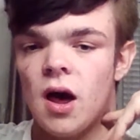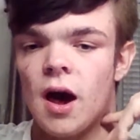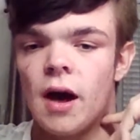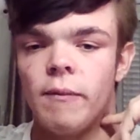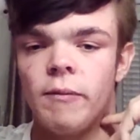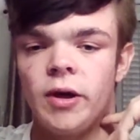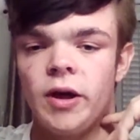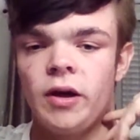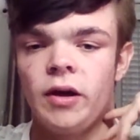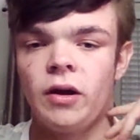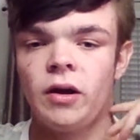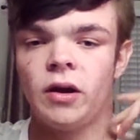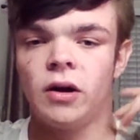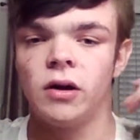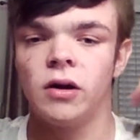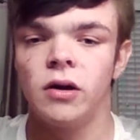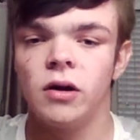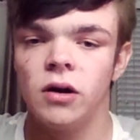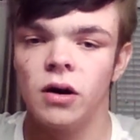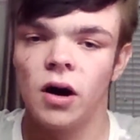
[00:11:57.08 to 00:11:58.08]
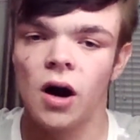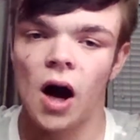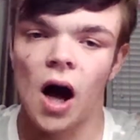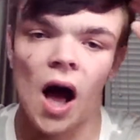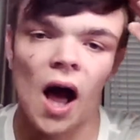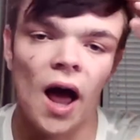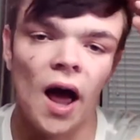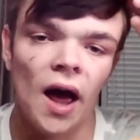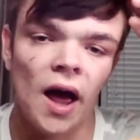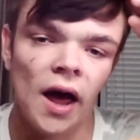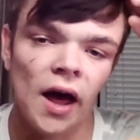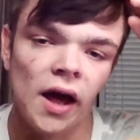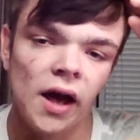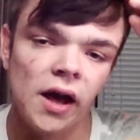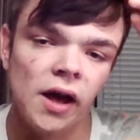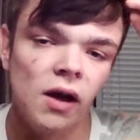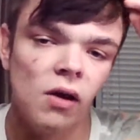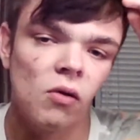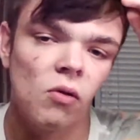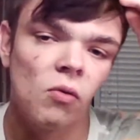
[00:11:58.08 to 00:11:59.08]
I mean,
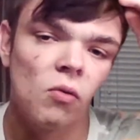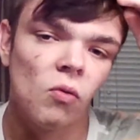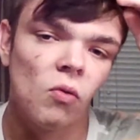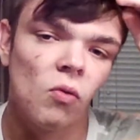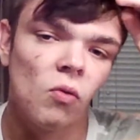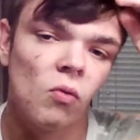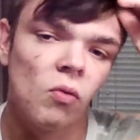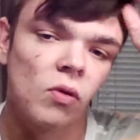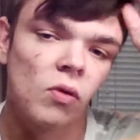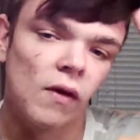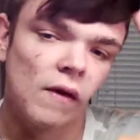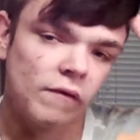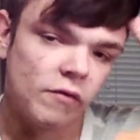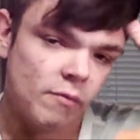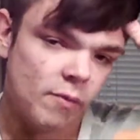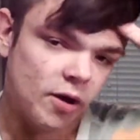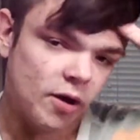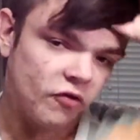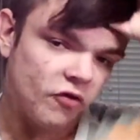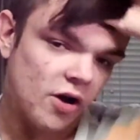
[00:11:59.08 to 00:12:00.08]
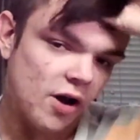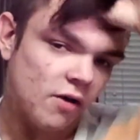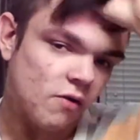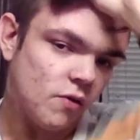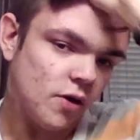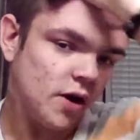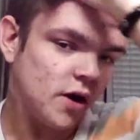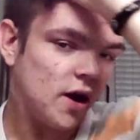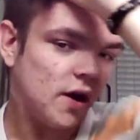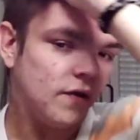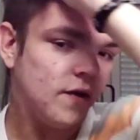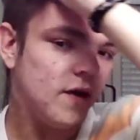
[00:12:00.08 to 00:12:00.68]
I would love to be a drag queen.